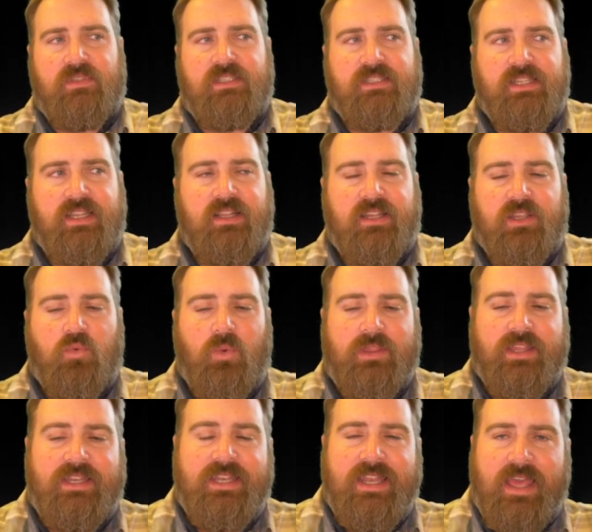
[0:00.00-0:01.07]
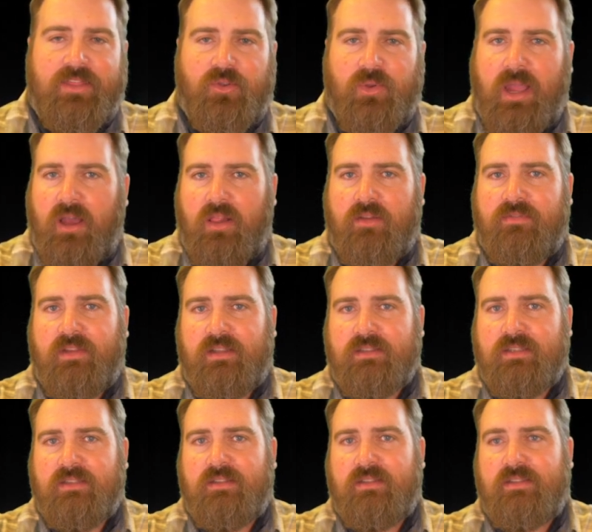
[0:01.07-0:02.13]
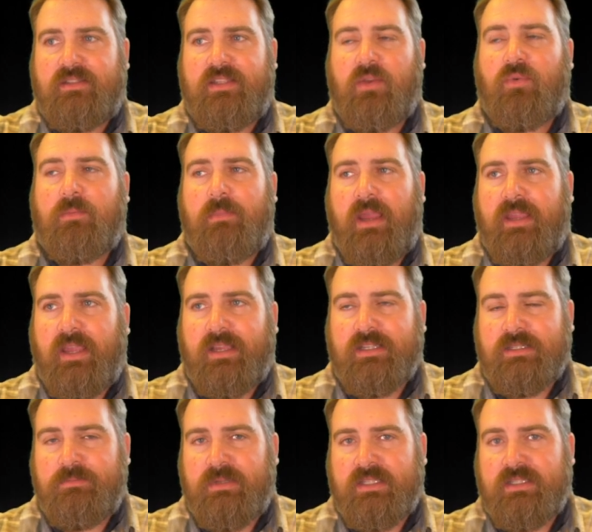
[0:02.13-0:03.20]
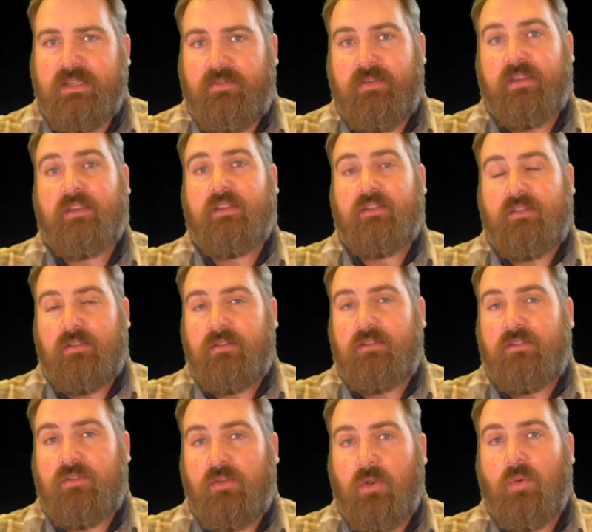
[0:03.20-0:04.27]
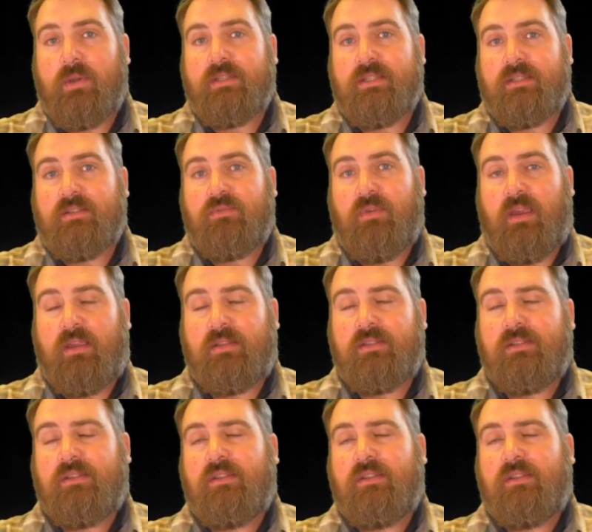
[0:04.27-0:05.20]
dealing with another elephant, they were making specific noises, right?